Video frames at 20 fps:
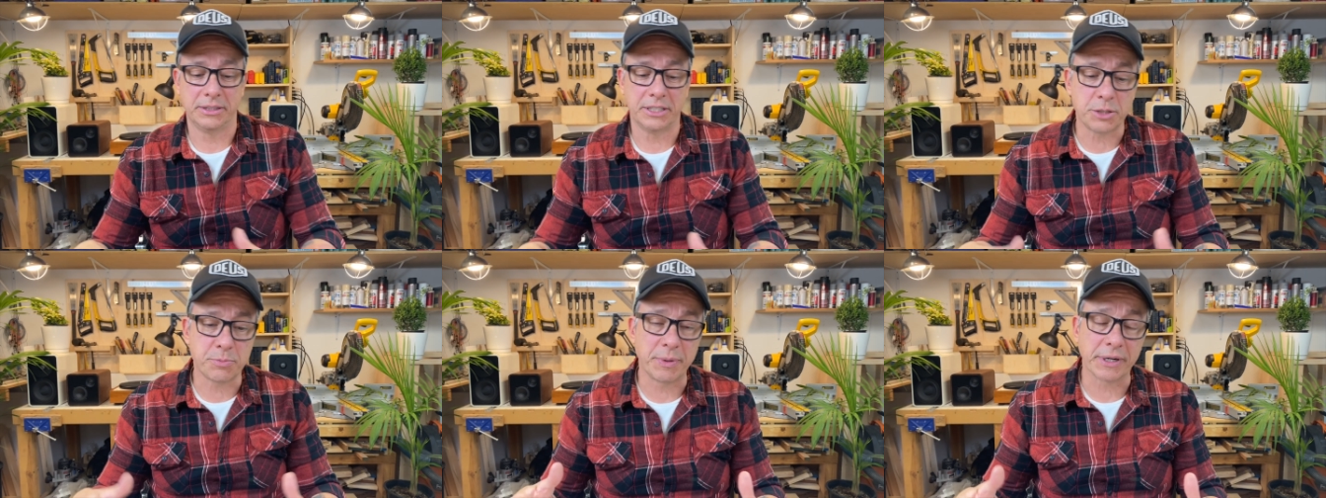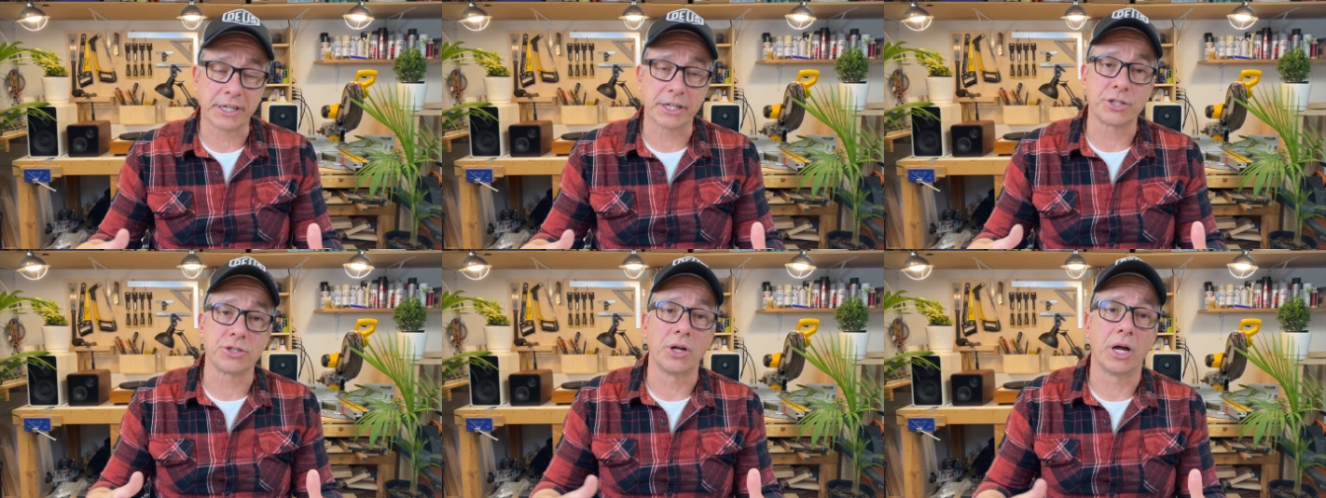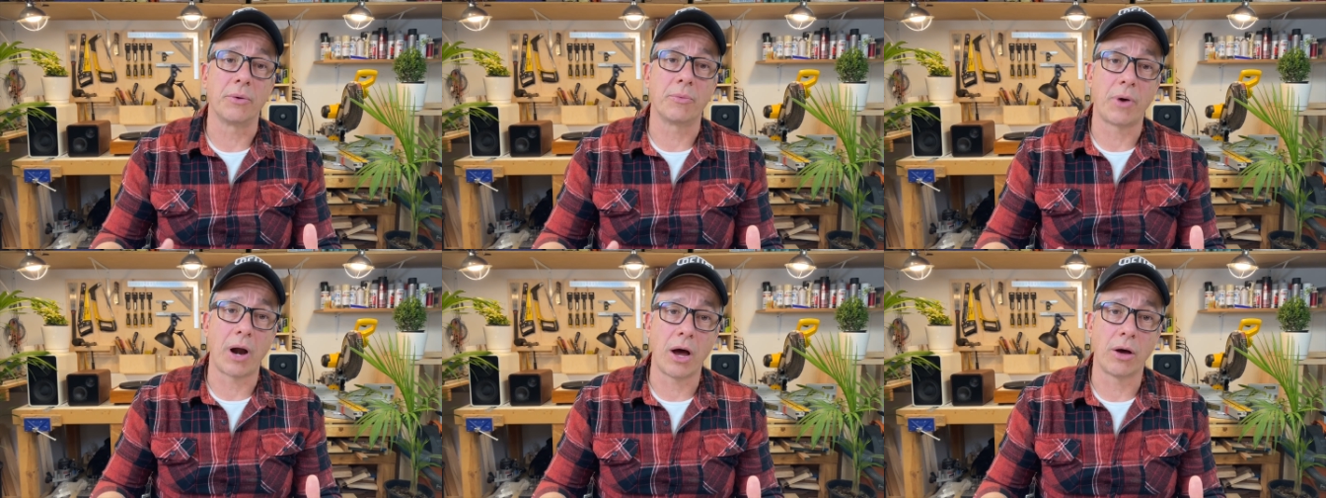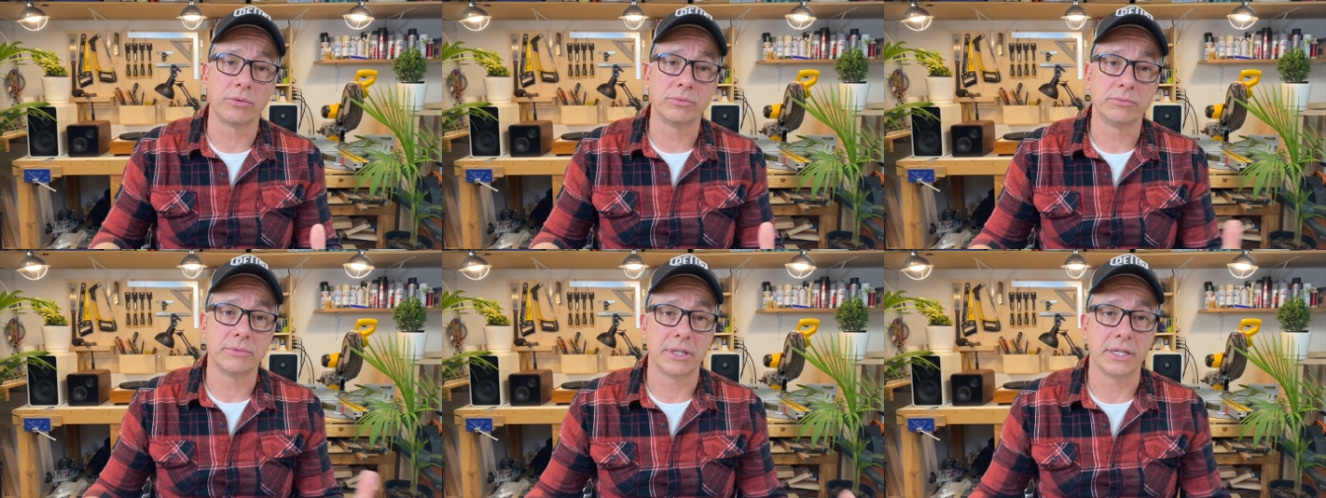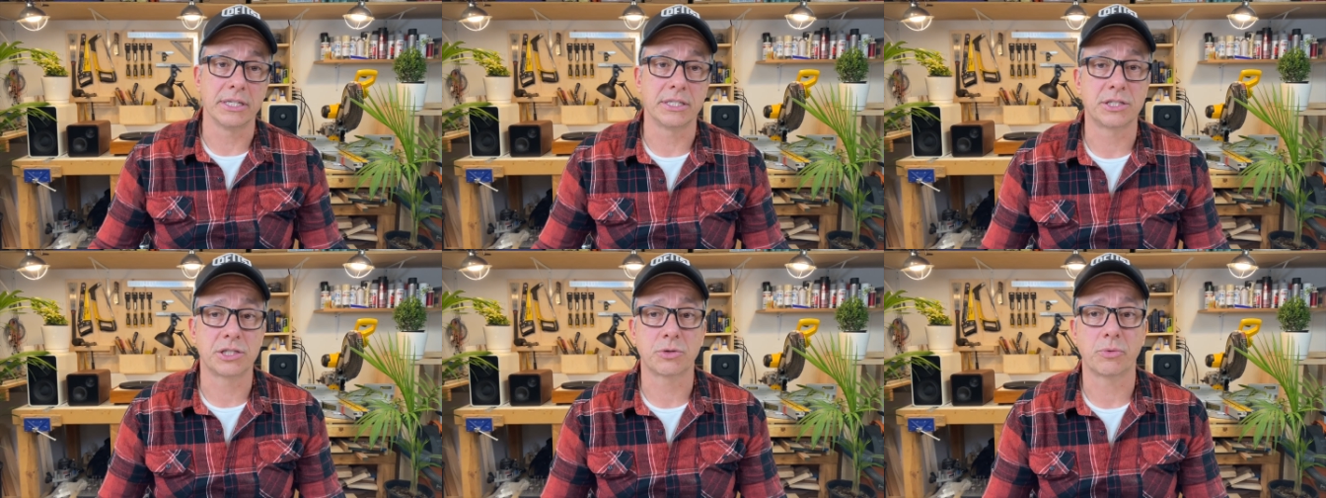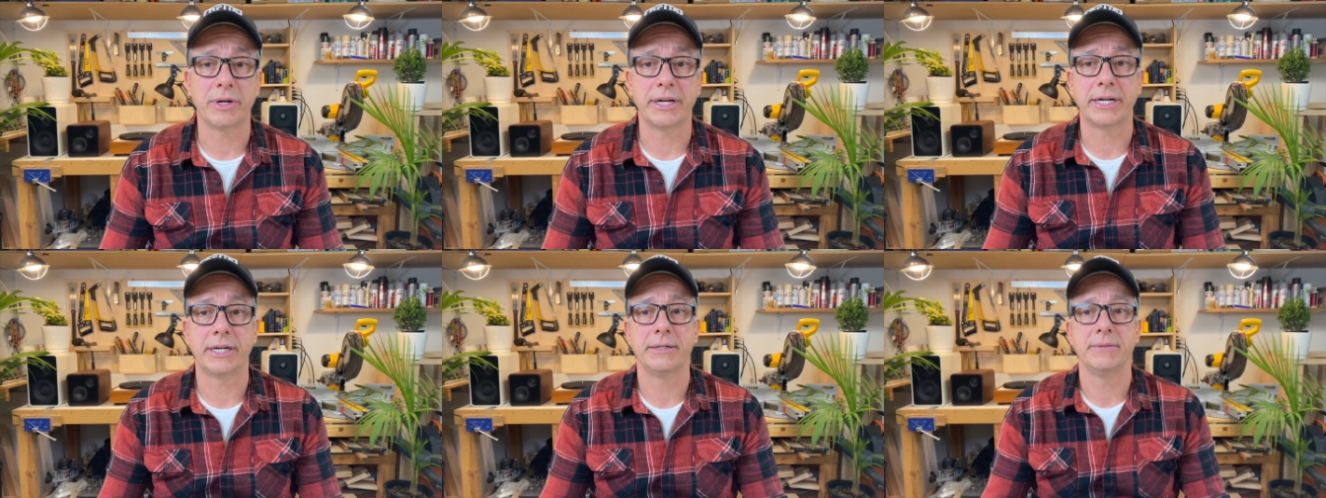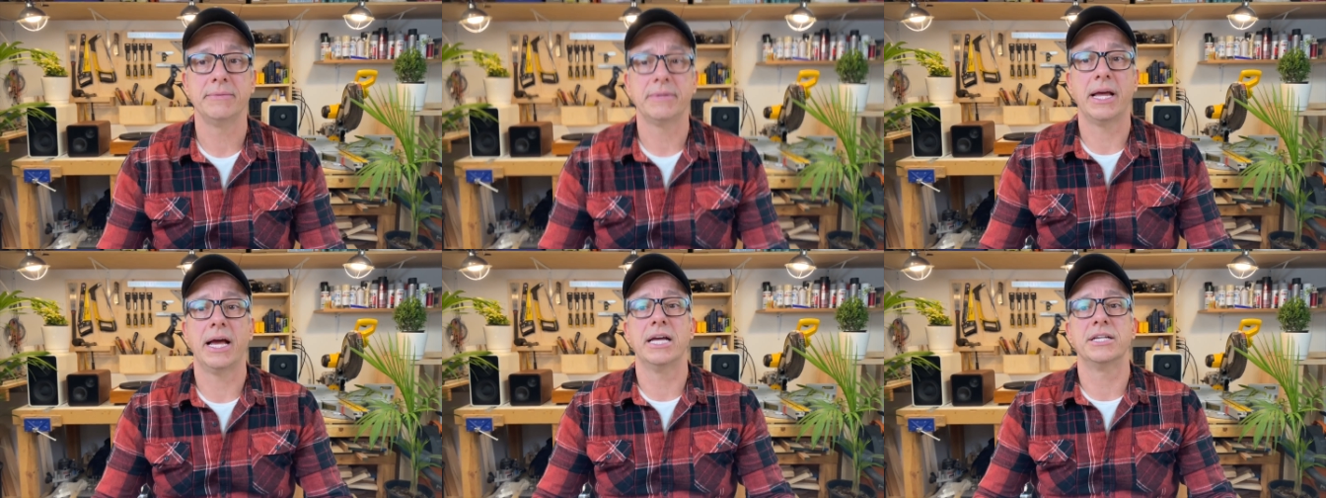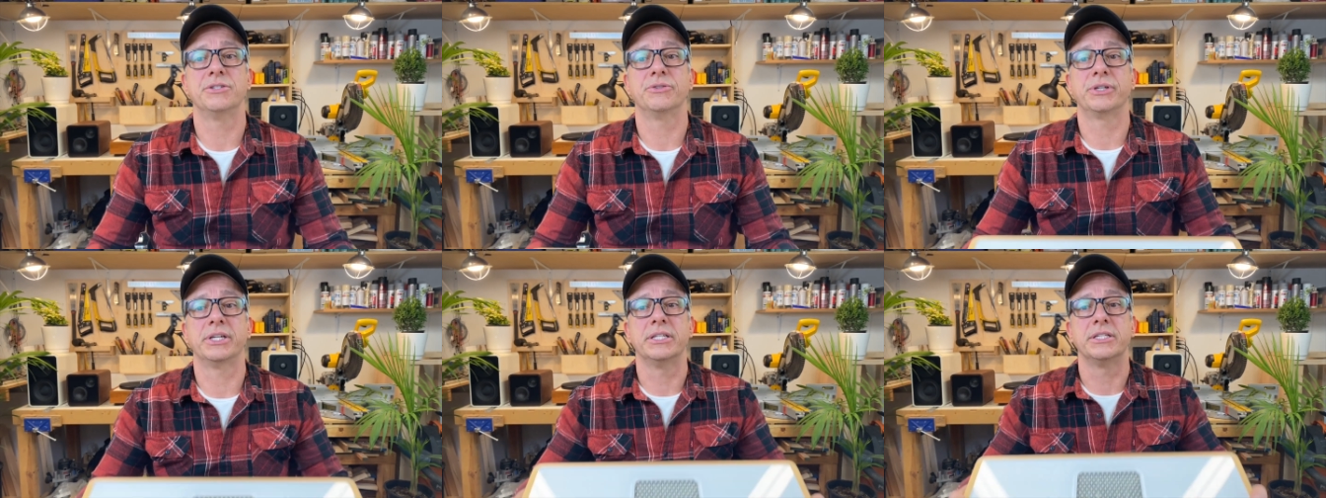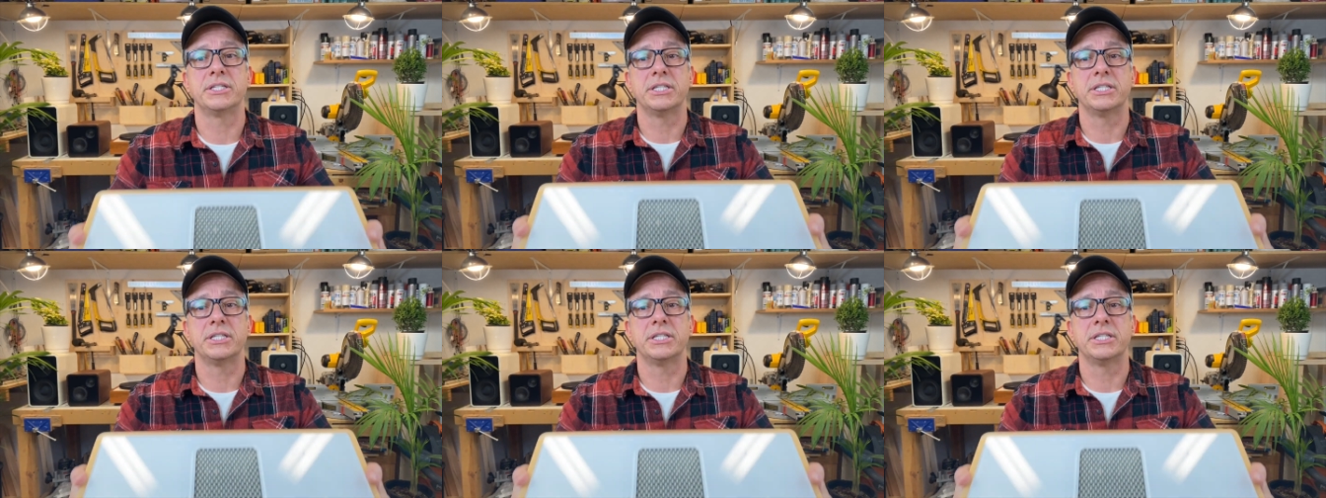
The speaker is not round, it's square, as you can